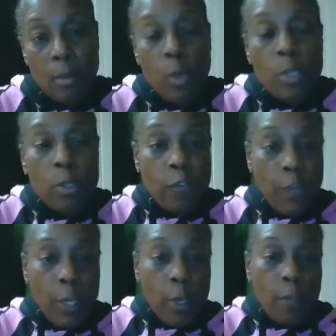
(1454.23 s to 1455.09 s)
when you
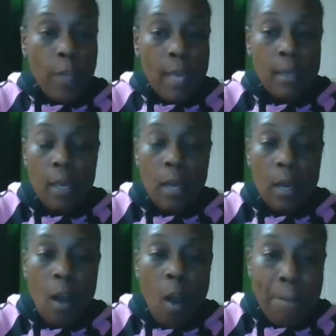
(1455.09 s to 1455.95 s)
feel that
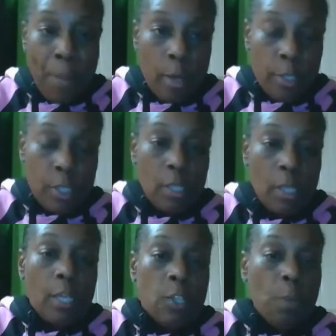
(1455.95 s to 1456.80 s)
a
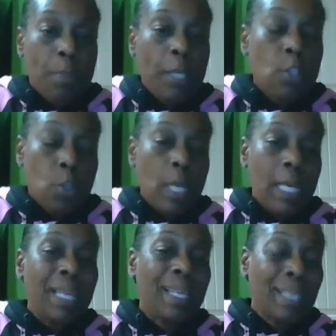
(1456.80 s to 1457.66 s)
person should be
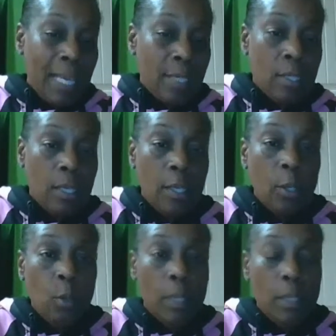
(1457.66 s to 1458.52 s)
treated less than
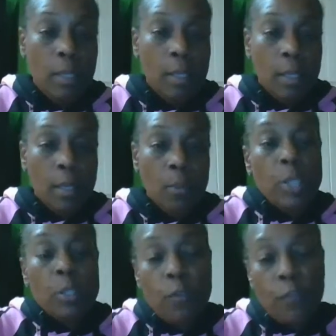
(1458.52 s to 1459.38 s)
human,
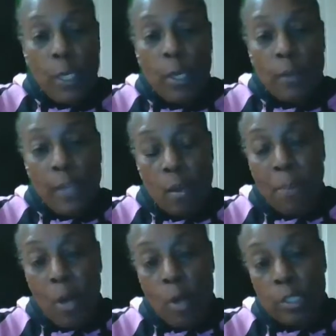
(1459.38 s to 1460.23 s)
when you feel that a
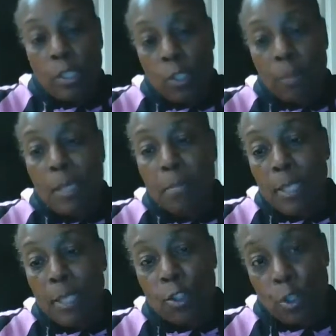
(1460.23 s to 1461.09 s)
person should be
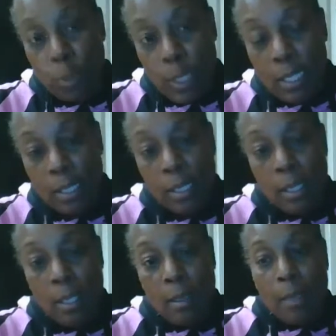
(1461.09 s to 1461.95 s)
mistreated
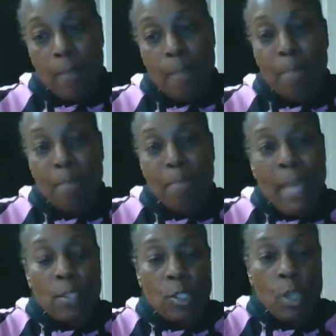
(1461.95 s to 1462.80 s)

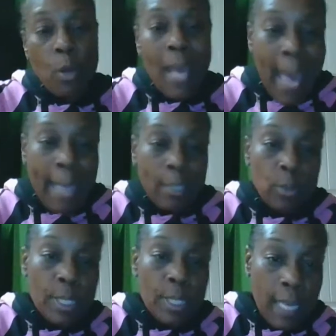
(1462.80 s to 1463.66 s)
based on
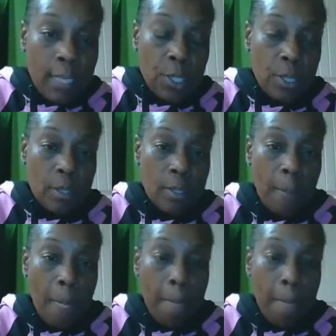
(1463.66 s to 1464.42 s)
accusations.